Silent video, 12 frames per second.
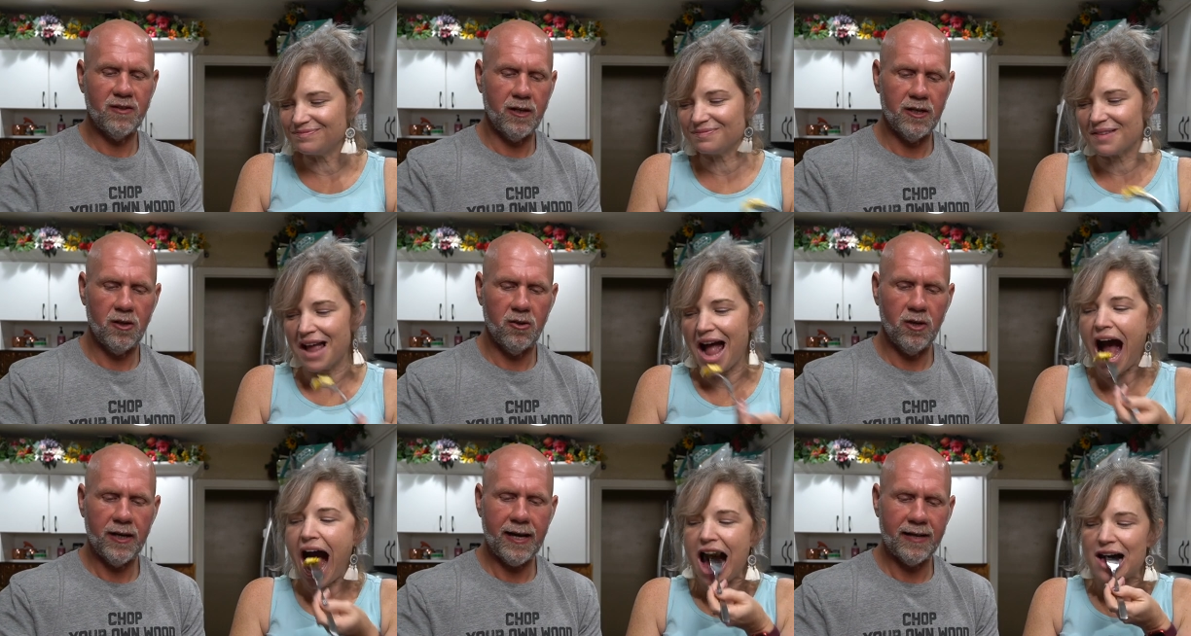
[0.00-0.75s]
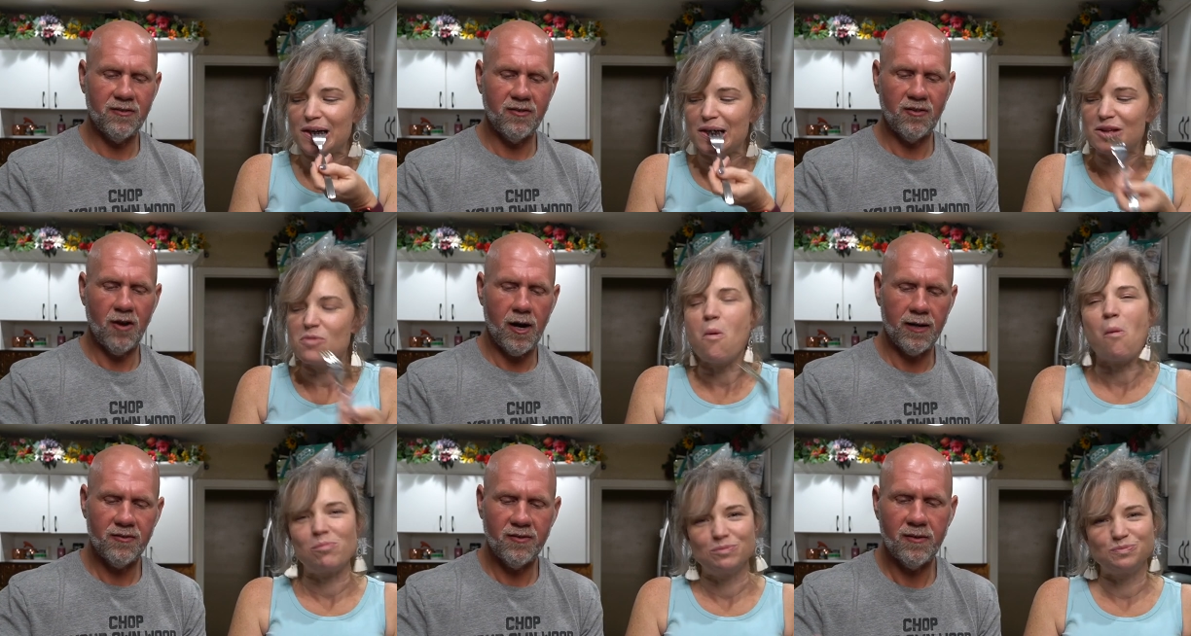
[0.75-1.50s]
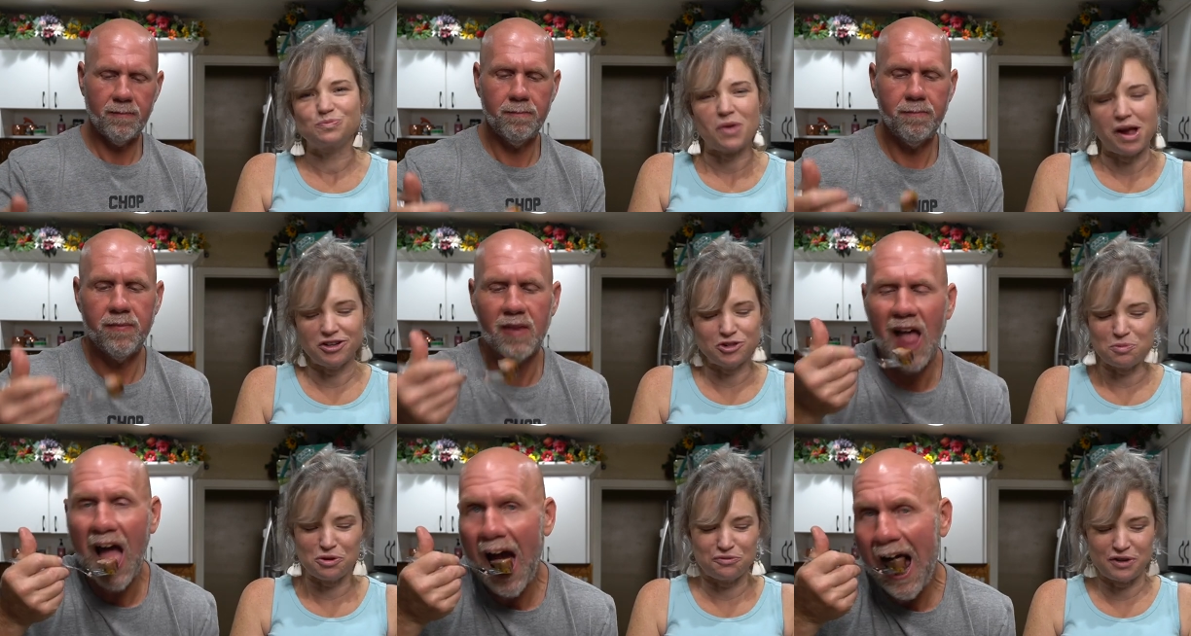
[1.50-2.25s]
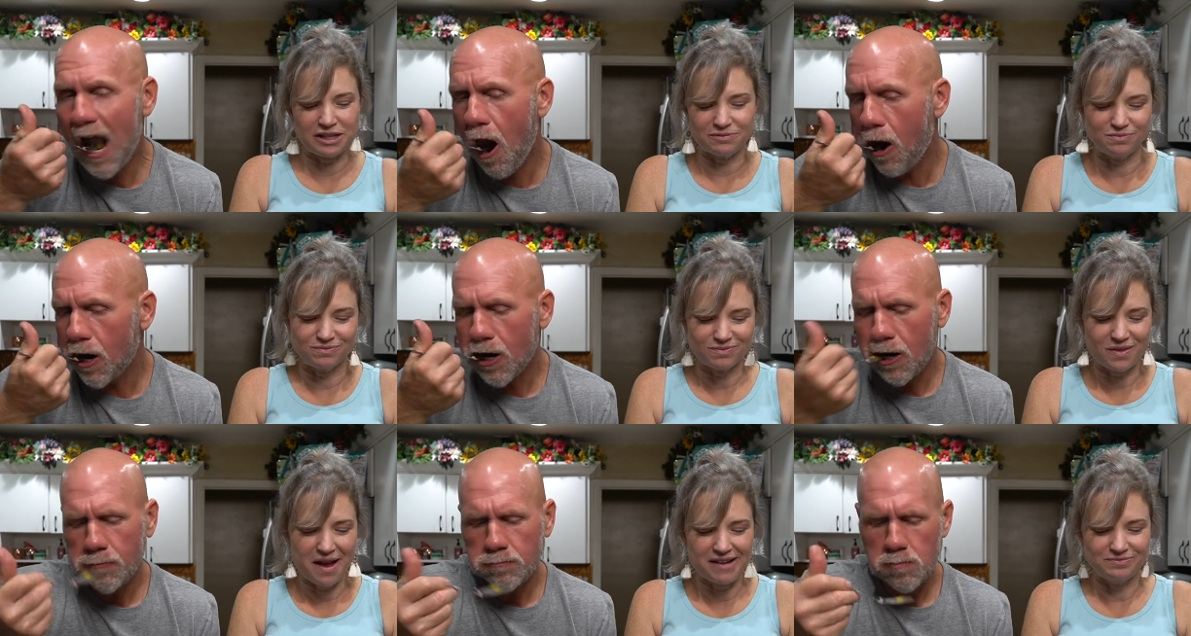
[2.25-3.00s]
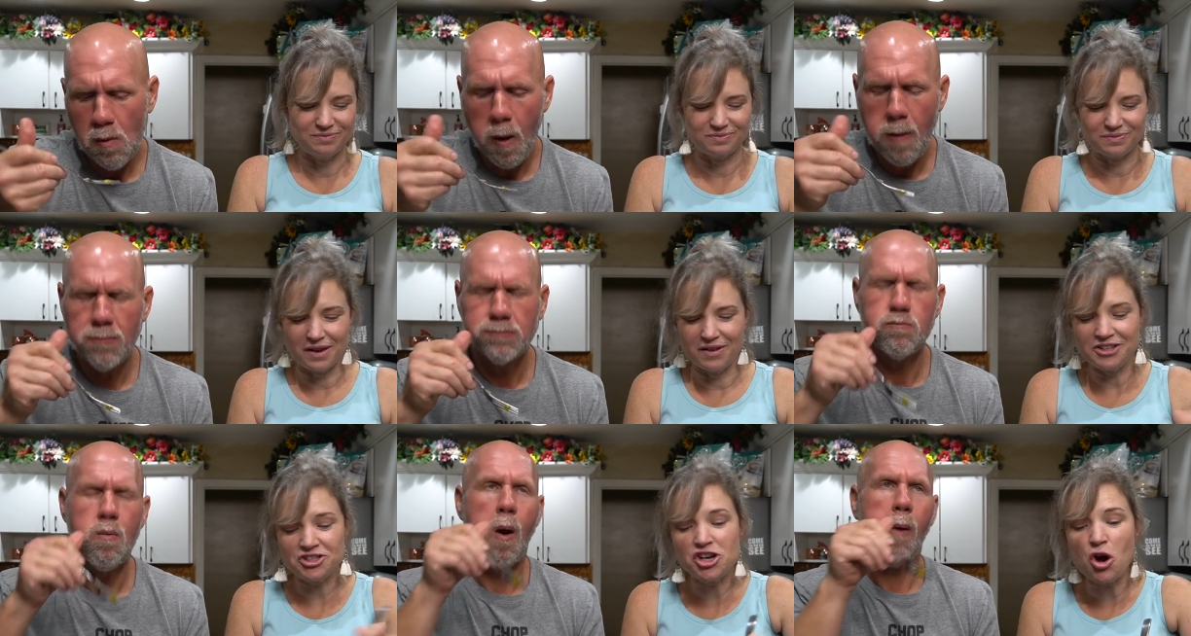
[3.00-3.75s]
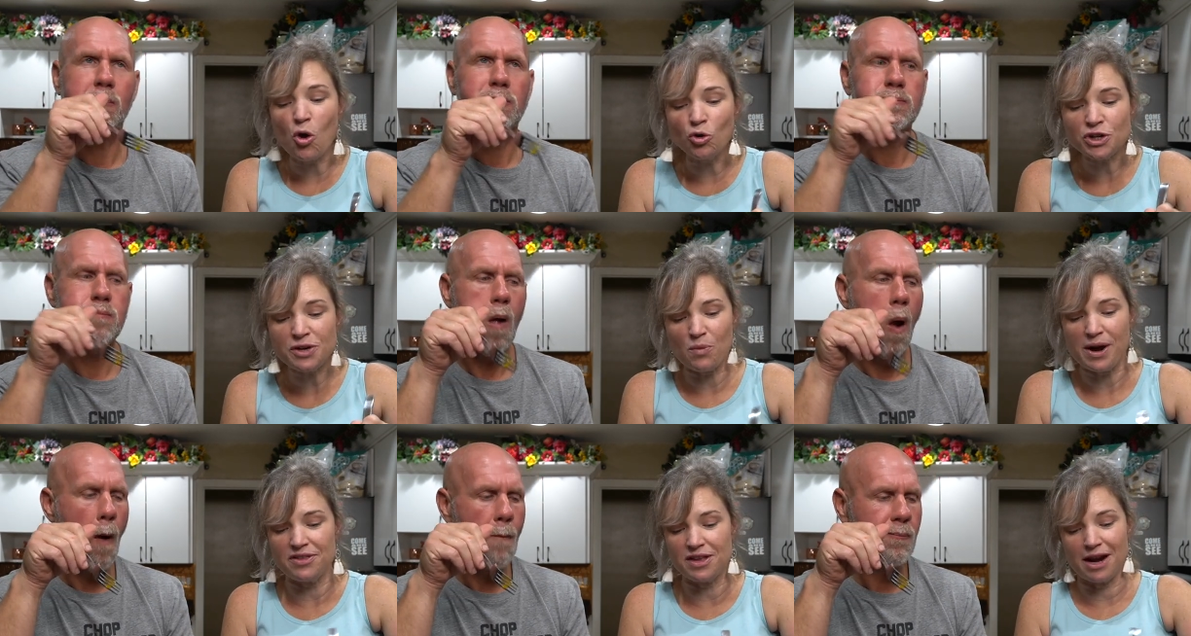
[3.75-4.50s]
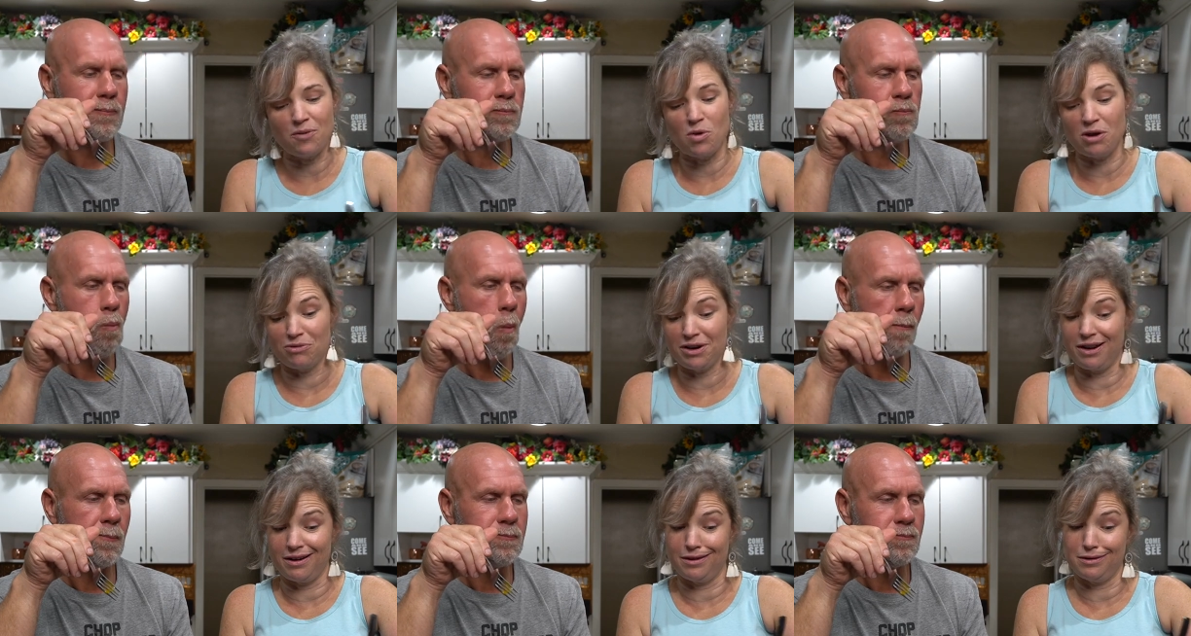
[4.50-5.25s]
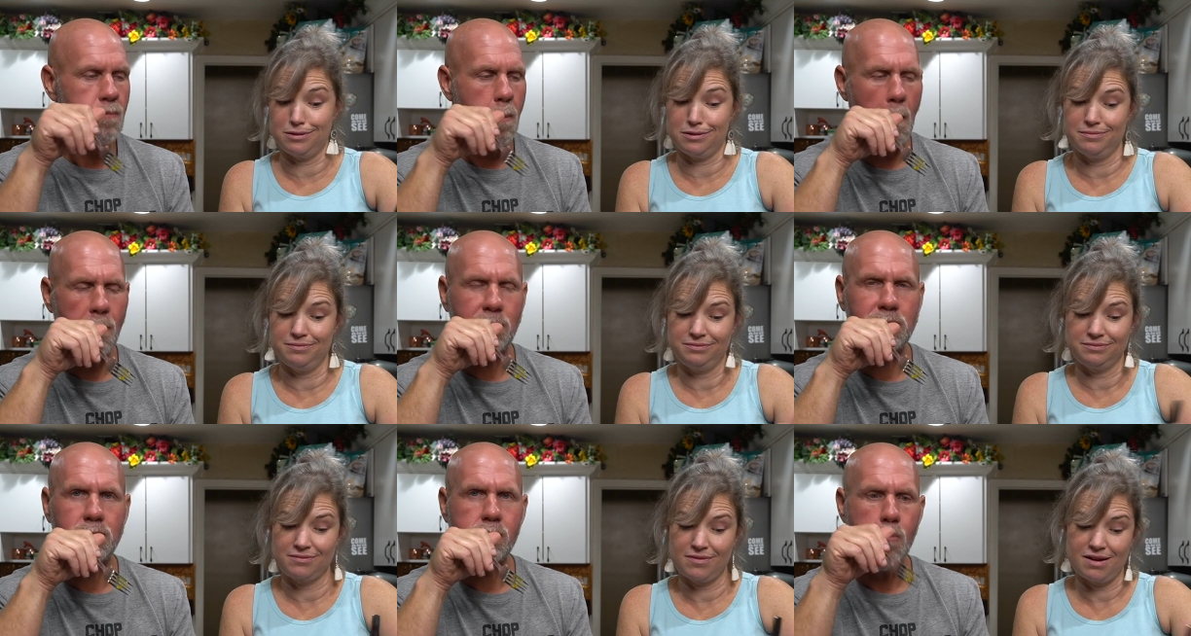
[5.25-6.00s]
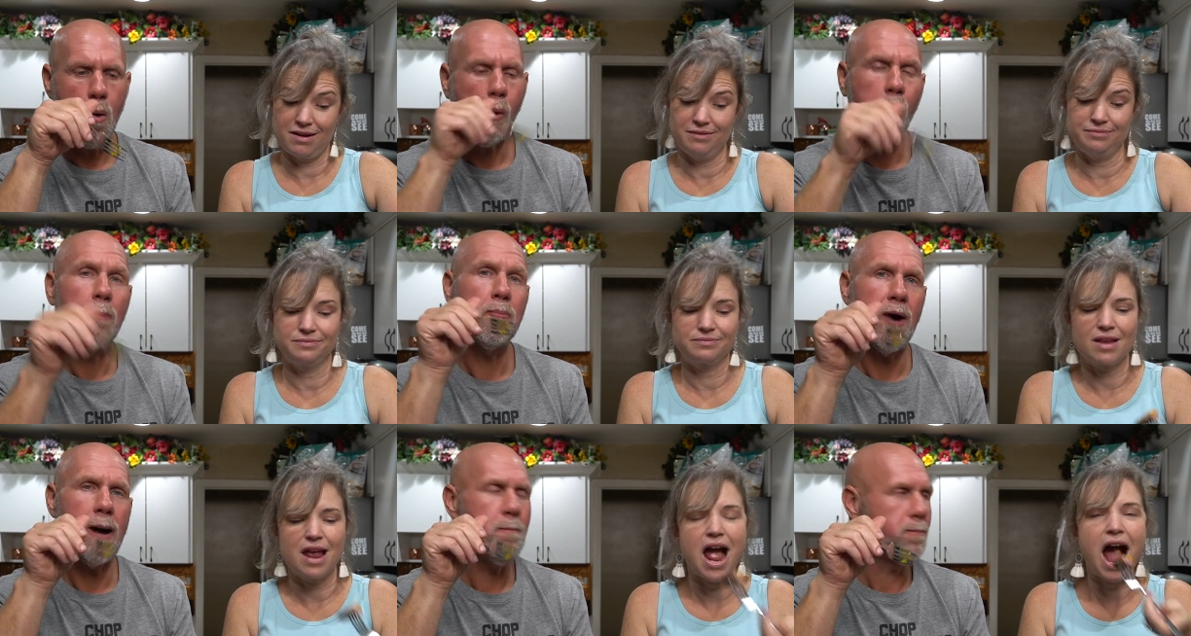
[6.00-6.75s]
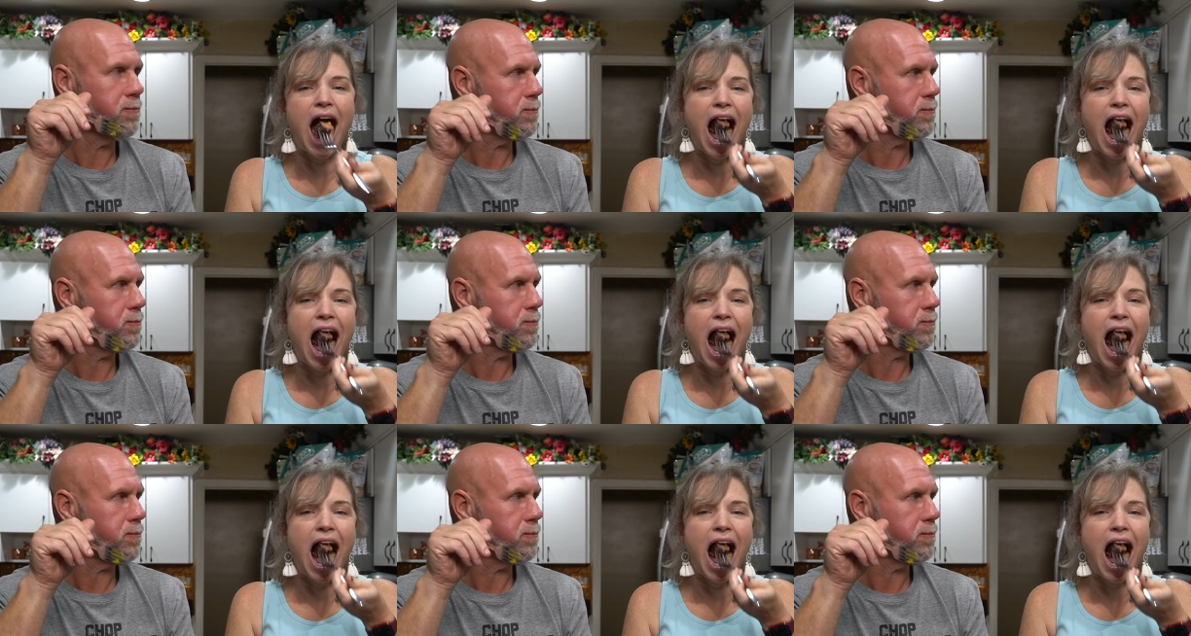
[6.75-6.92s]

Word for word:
Speaker 1: look at that sauce.
Speaker 2: Mm. It's perfect. It's the only way that I want runny eggs.
Speaker 1: Mm-hmm. Or bread.